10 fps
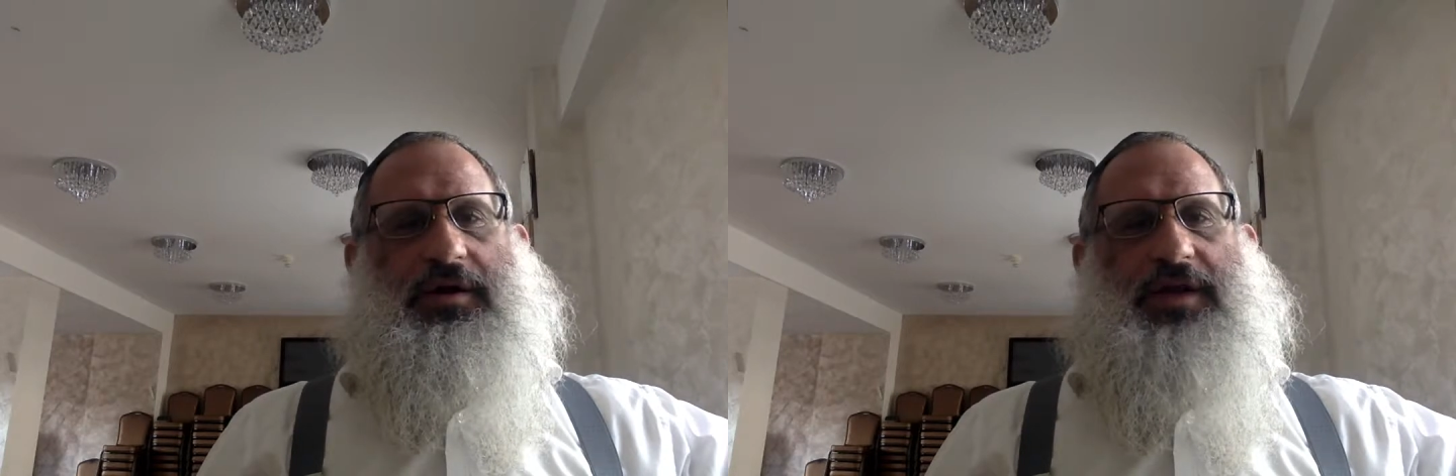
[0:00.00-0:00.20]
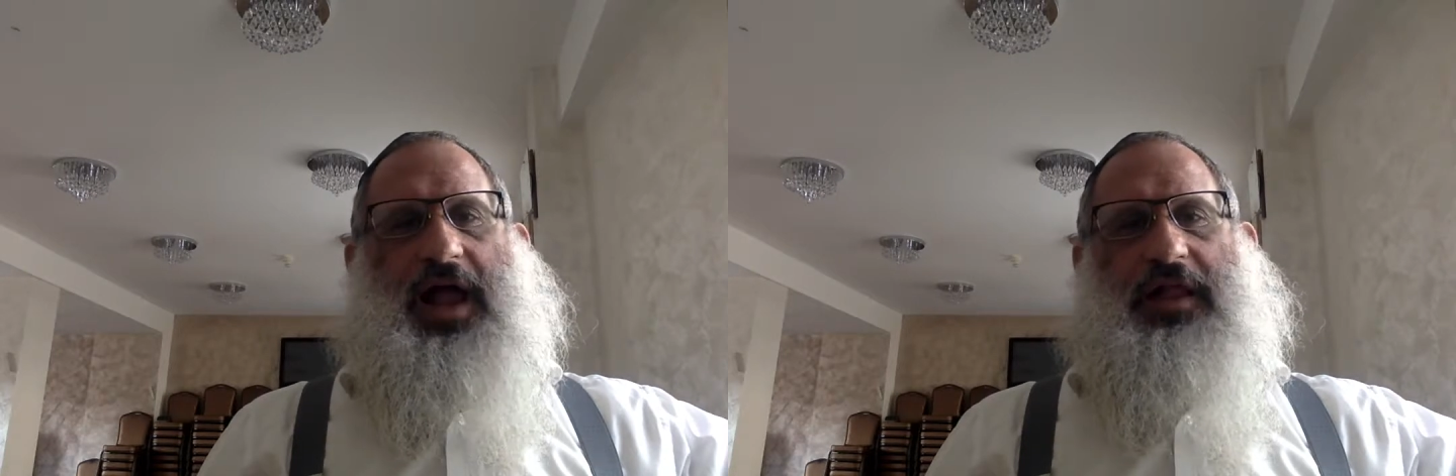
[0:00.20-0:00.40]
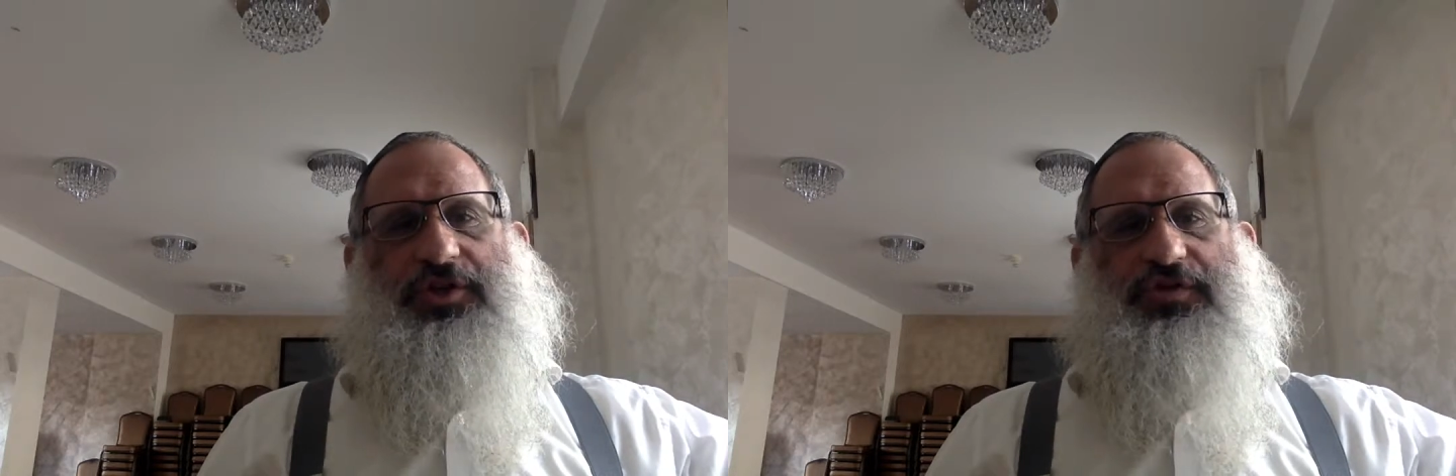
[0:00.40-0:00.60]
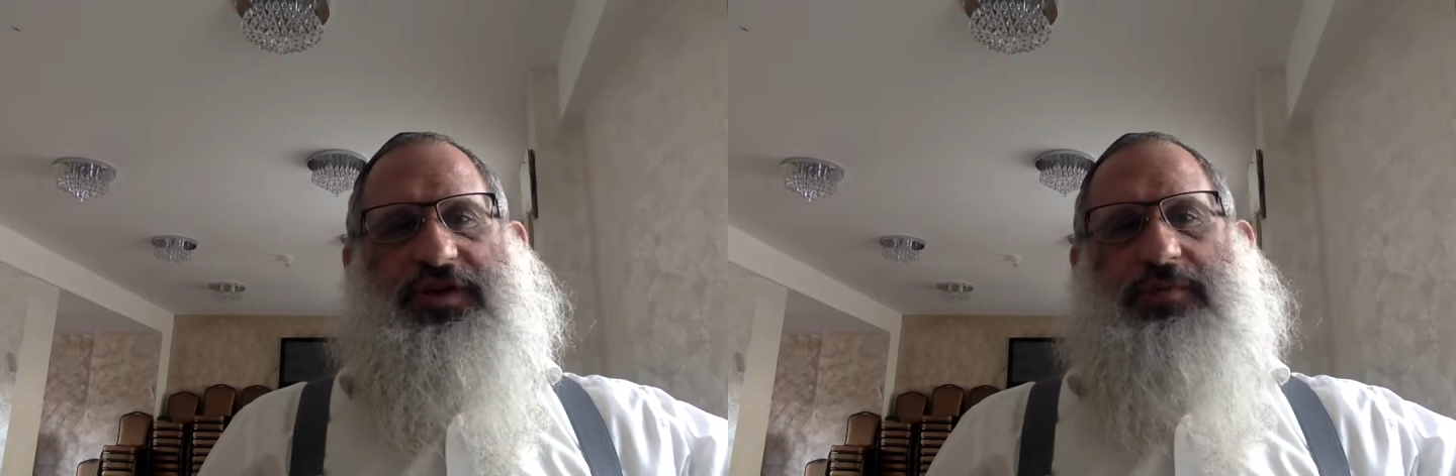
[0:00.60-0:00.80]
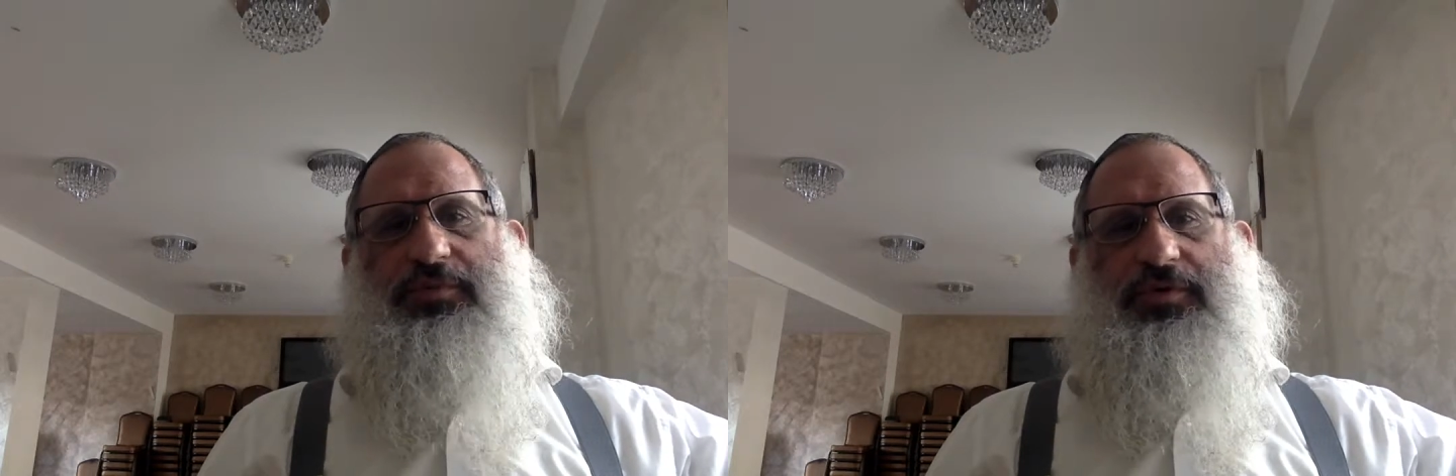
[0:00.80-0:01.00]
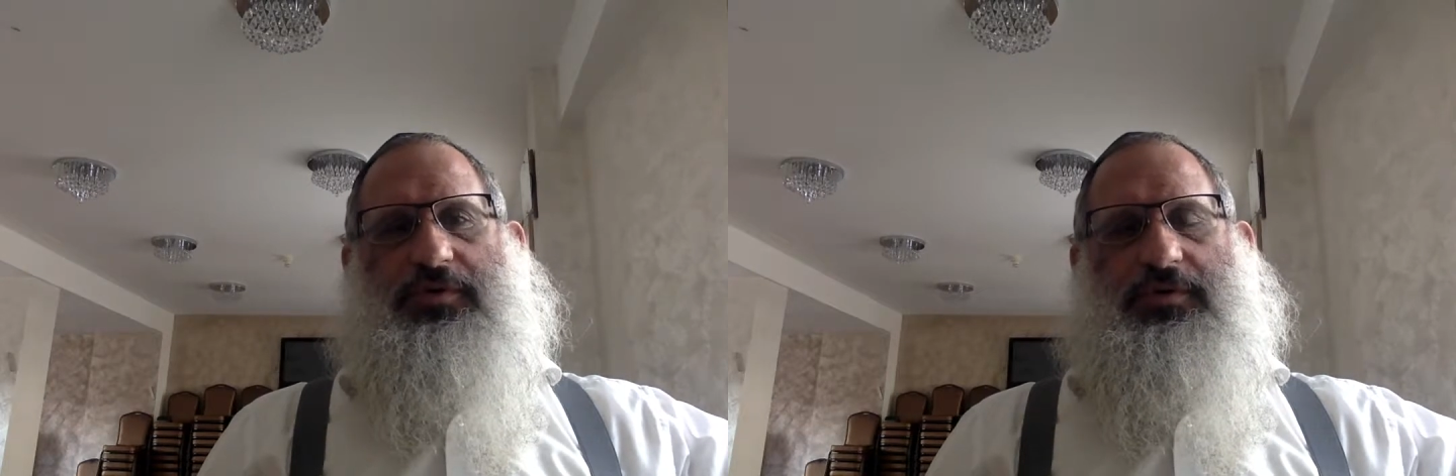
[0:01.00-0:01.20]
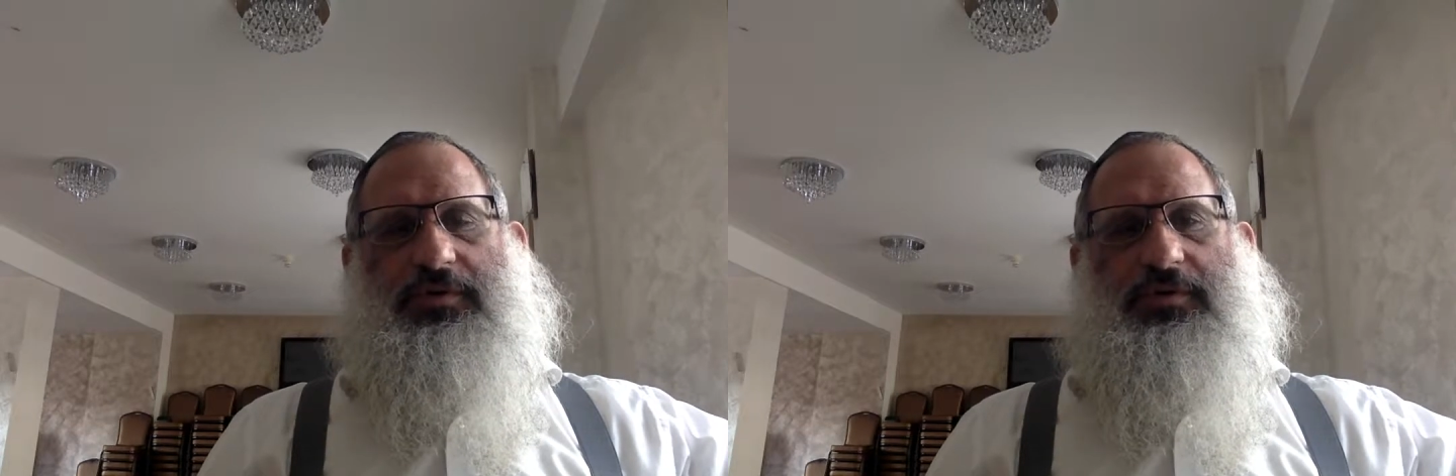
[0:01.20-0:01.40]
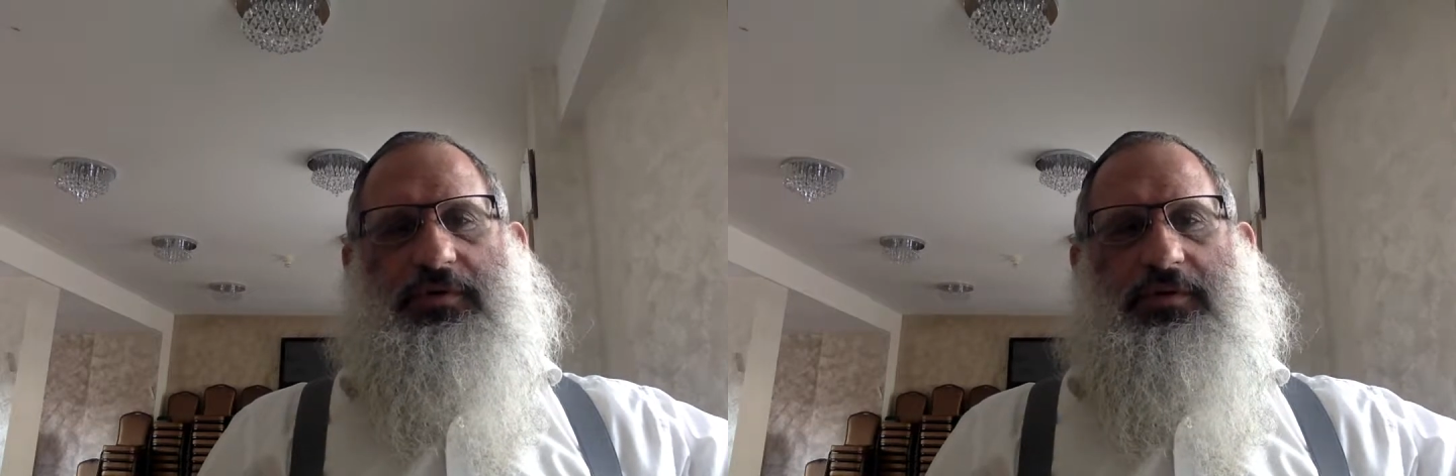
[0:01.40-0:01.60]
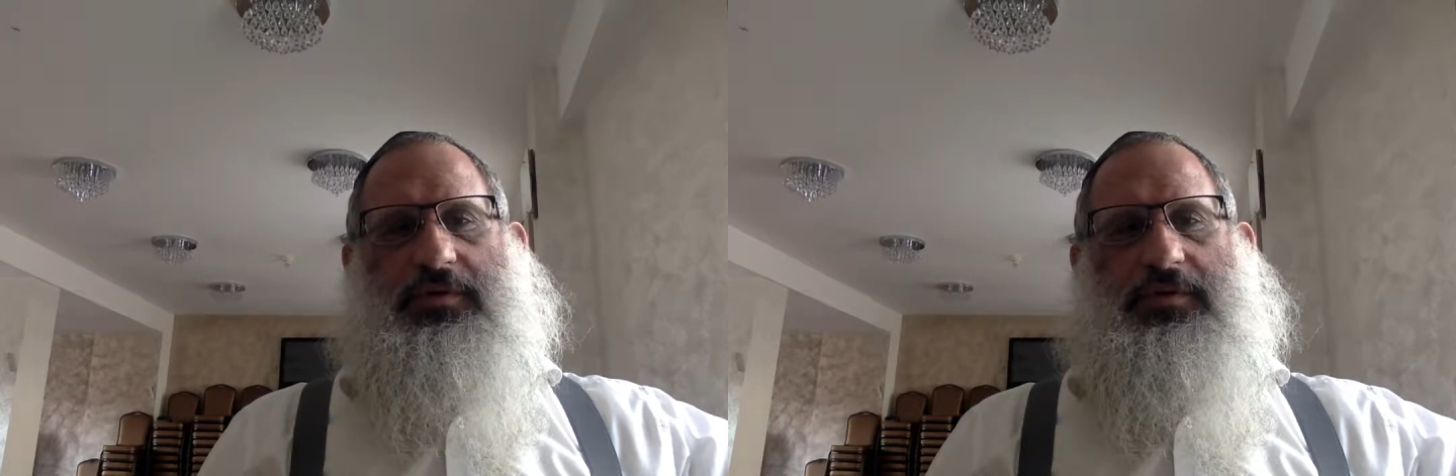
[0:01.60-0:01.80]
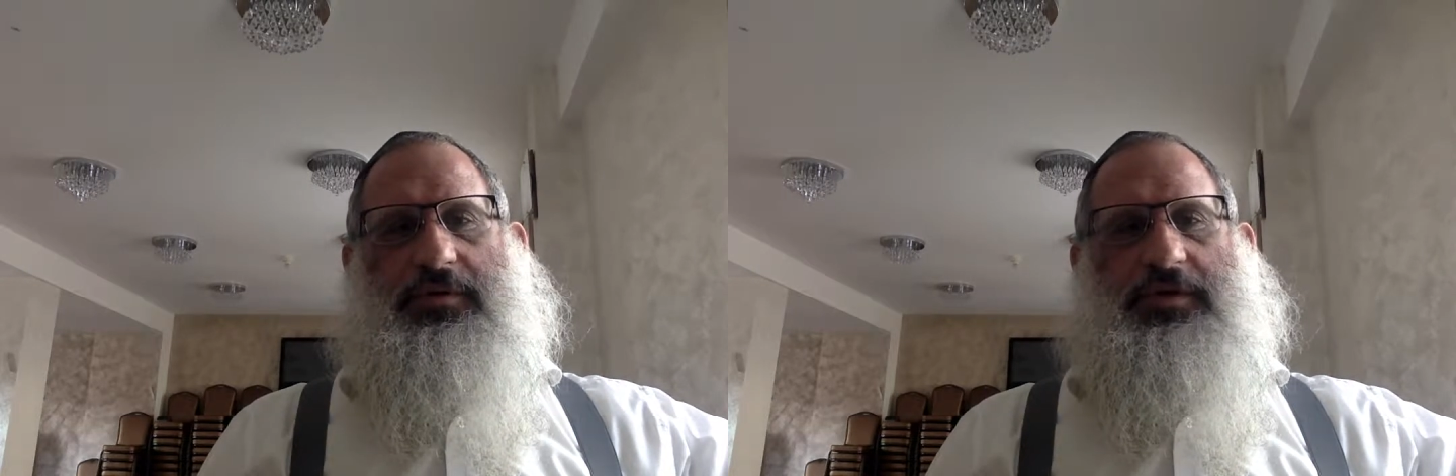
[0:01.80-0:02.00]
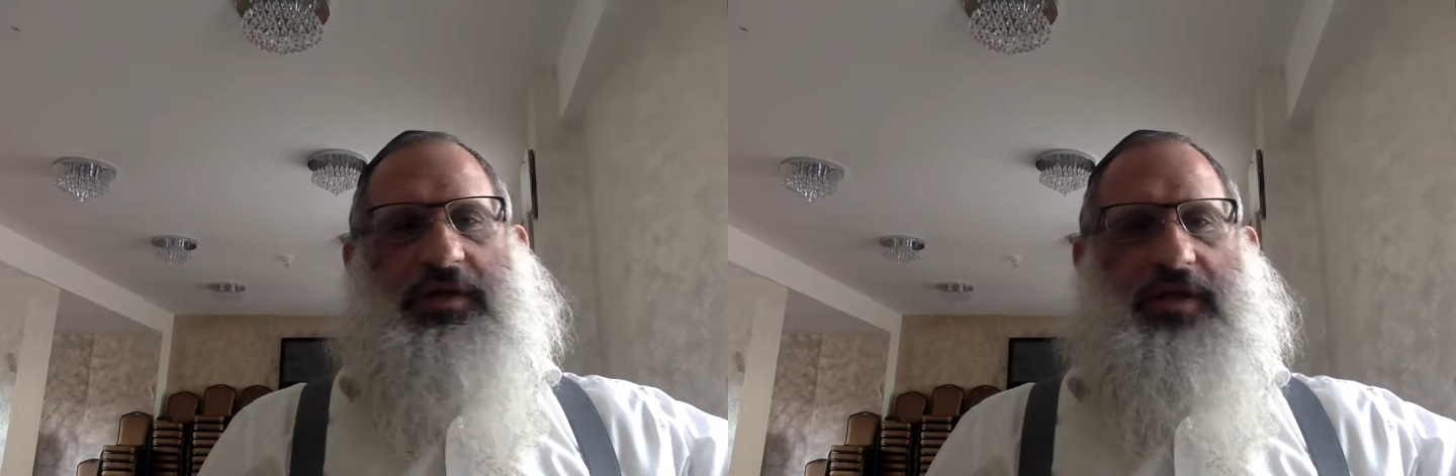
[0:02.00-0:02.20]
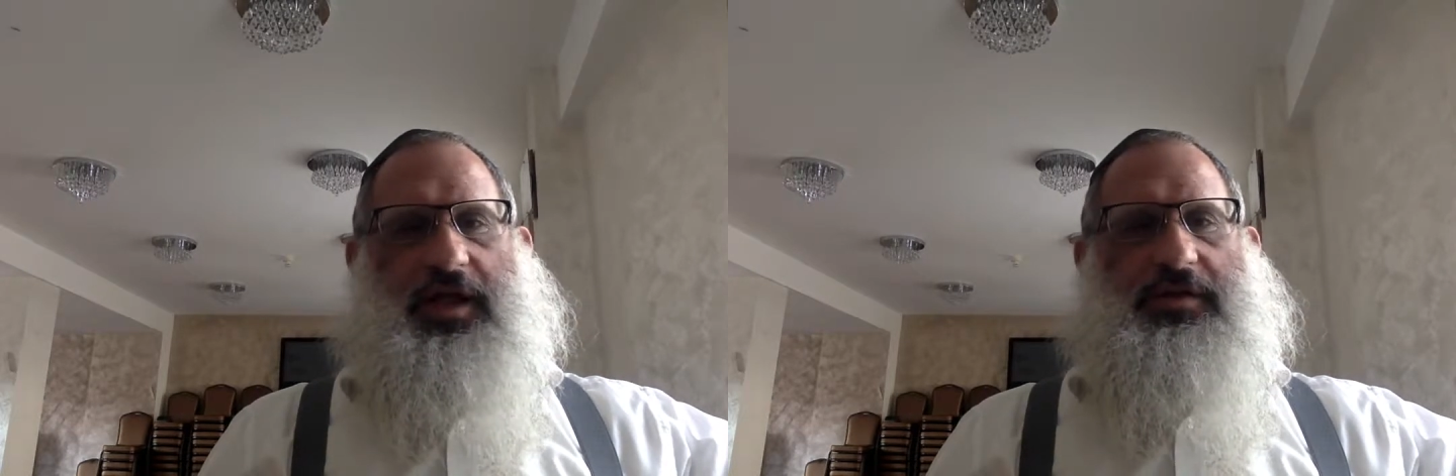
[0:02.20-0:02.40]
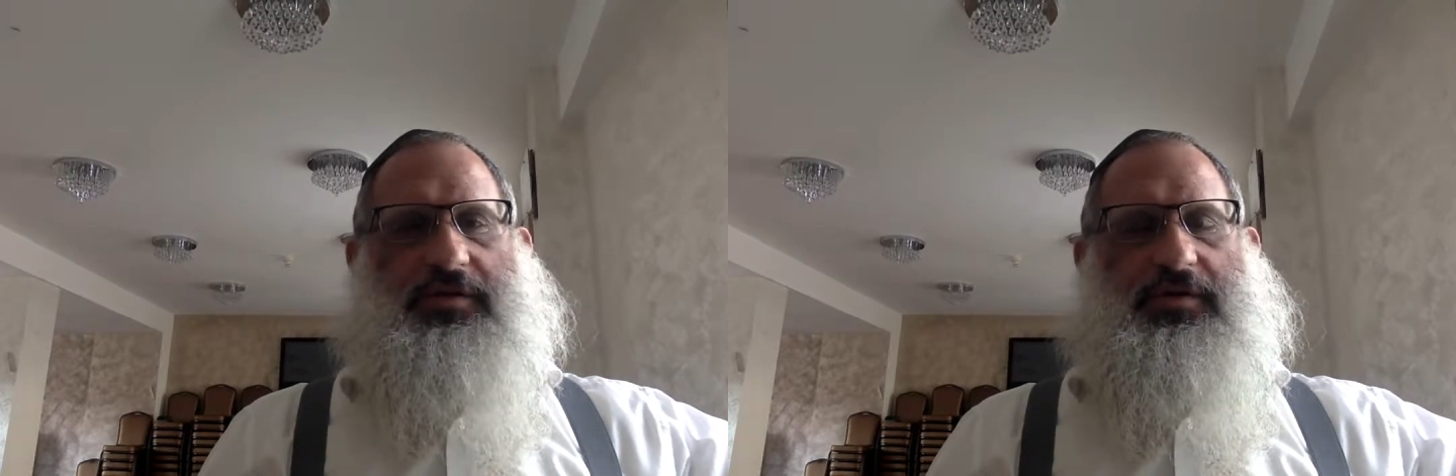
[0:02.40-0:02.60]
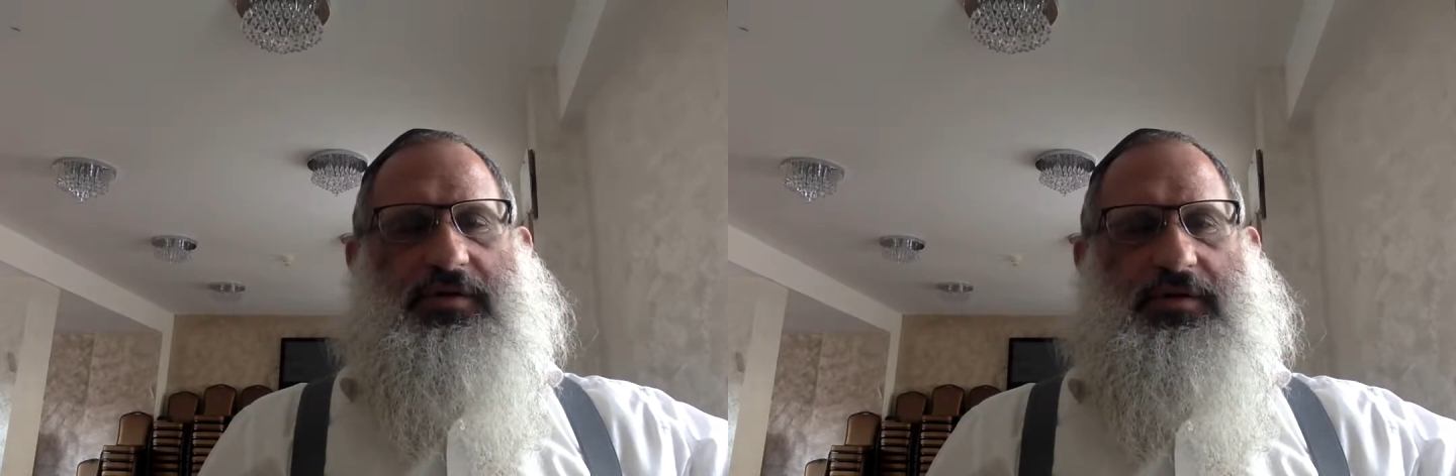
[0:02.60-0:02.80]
knowledge of Hebrew declined,